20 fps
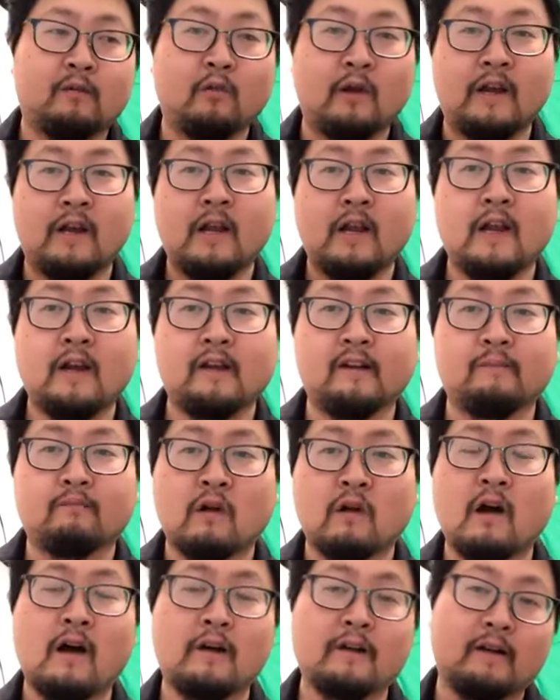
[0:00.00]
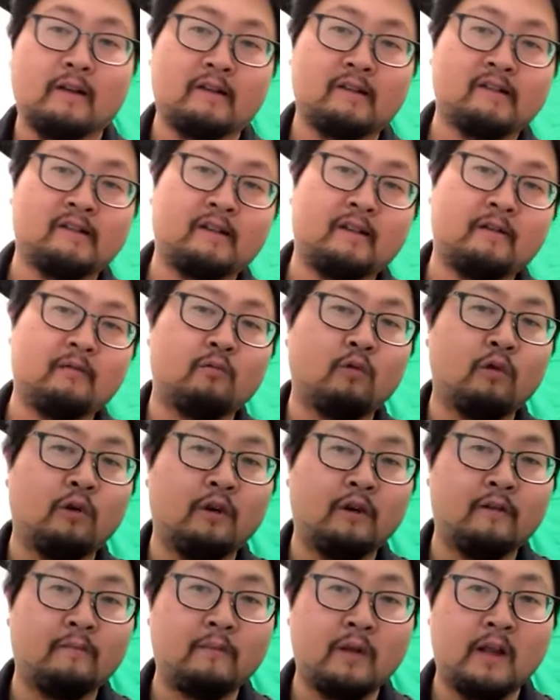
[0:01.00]
we needed products that
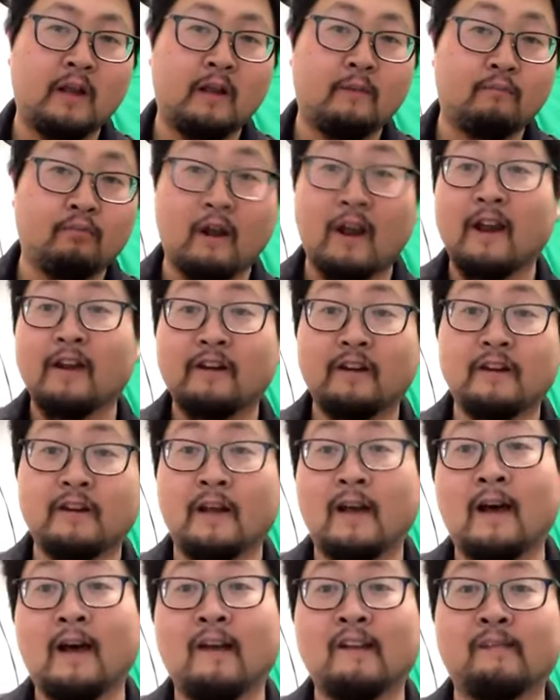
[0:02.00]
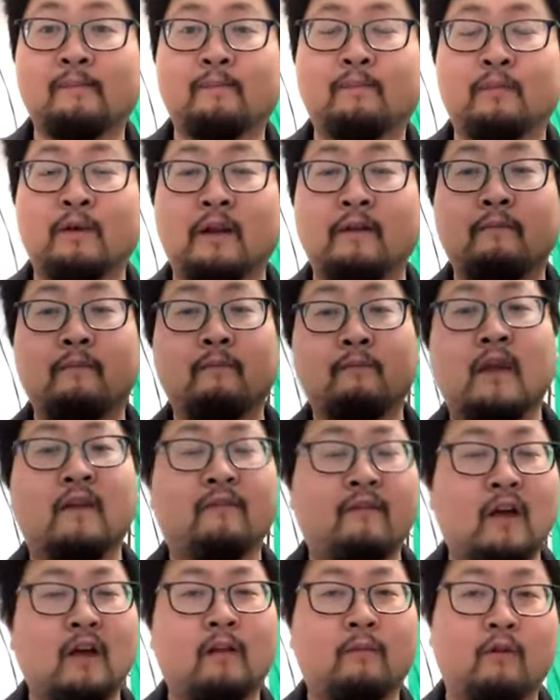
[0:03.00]
would be branded to us but be
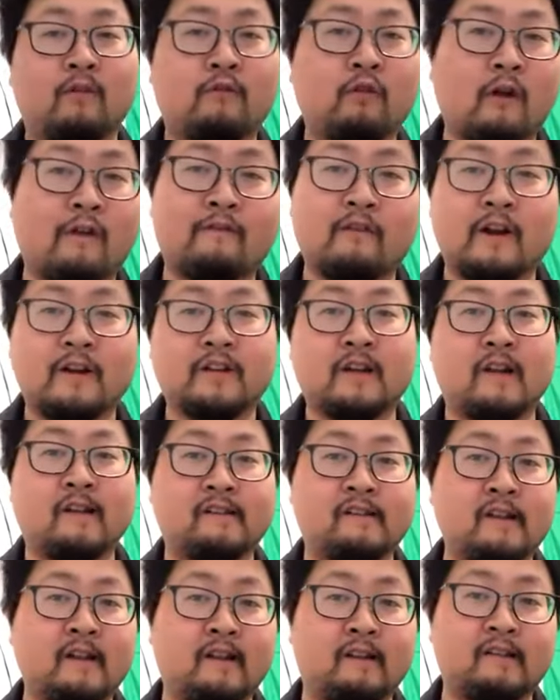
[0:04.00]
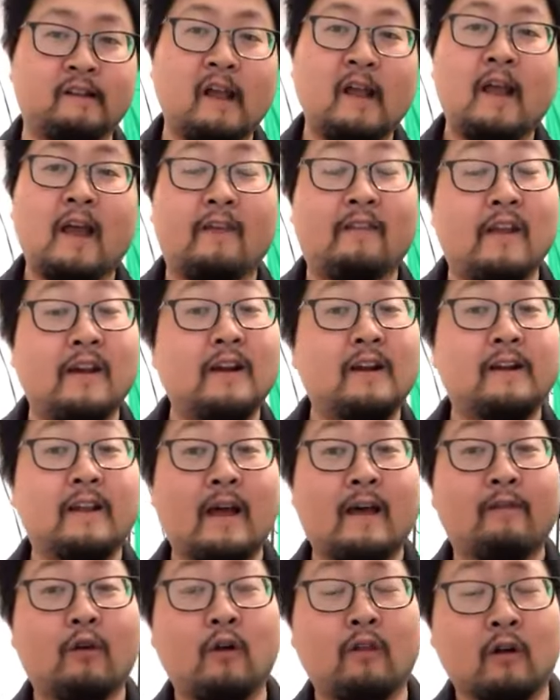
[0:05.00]
available for our franchisees. And they needed to
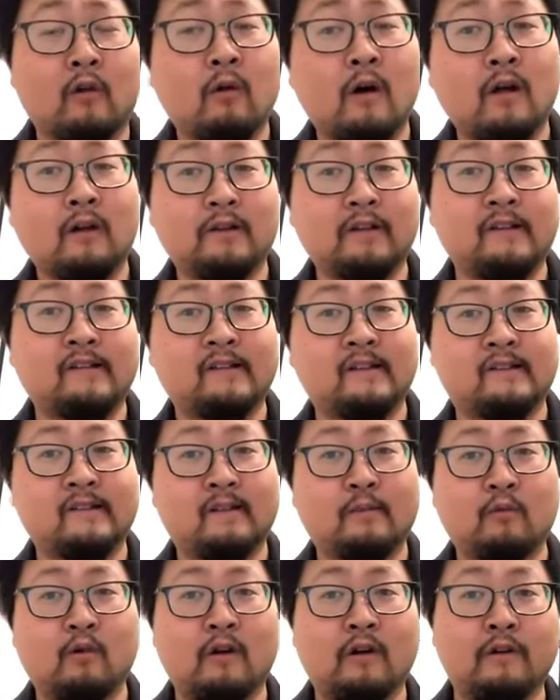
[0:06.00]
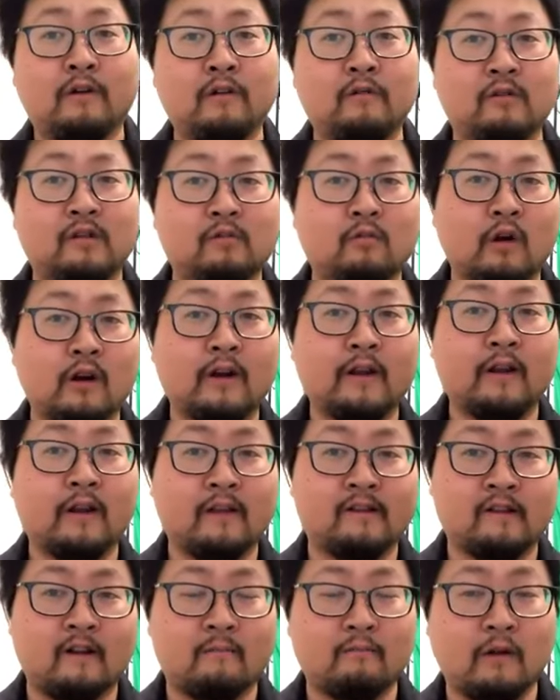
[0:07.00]
have all the qualities that someone who was working
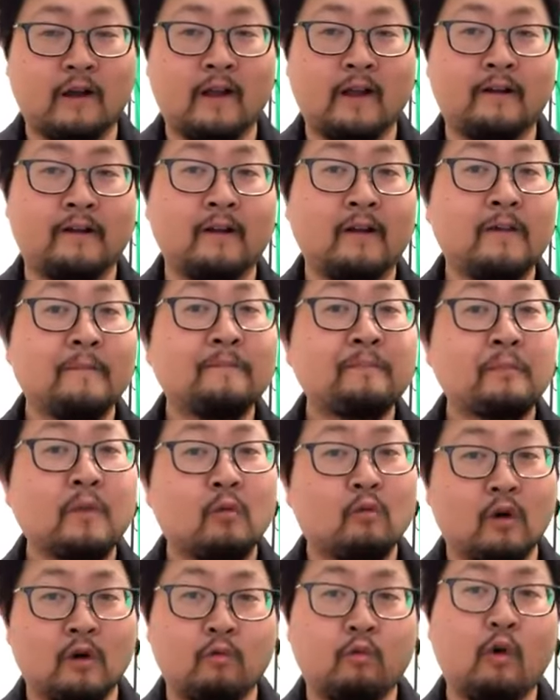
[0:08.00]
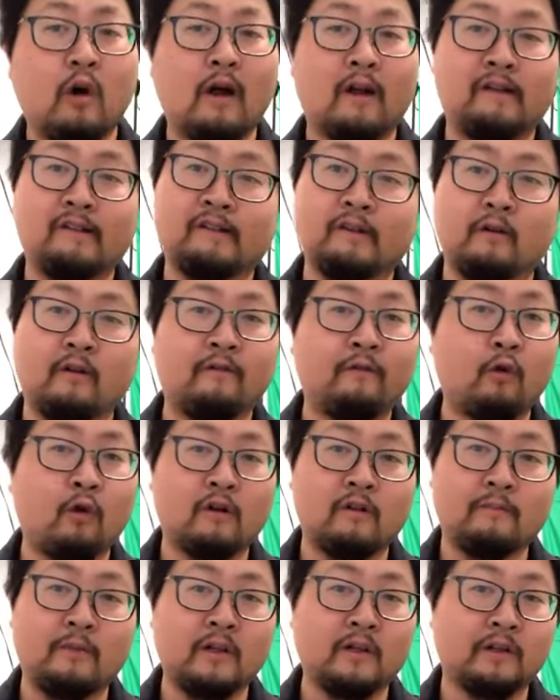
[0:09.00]
as our brand would want. So
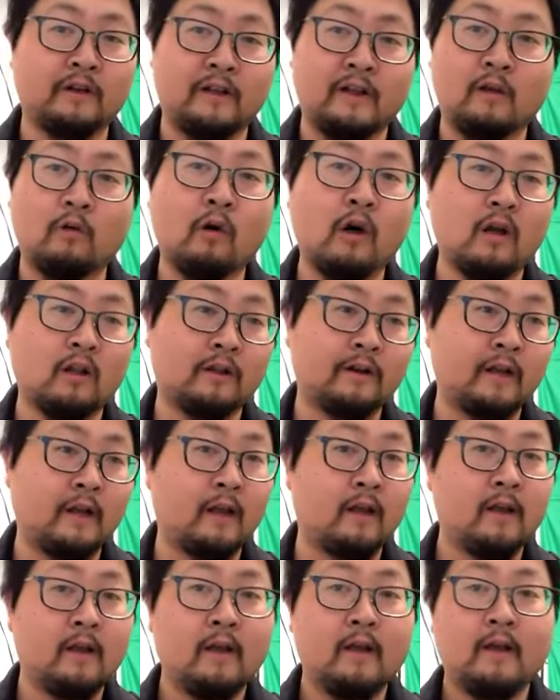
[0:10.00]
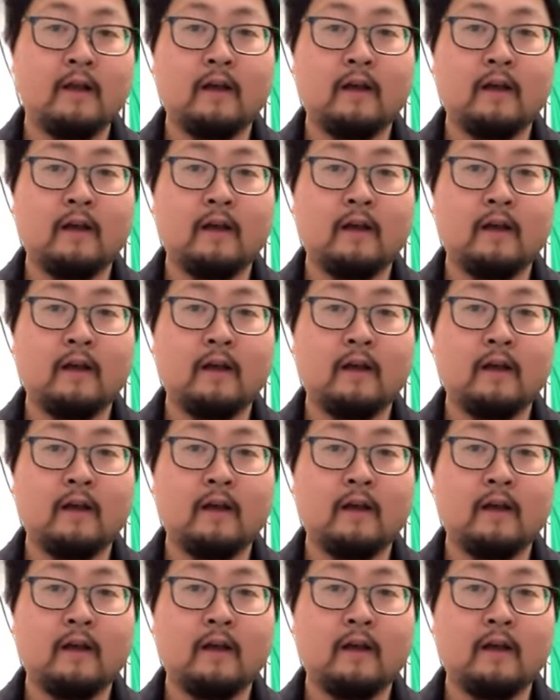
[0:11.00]
affordability, quality,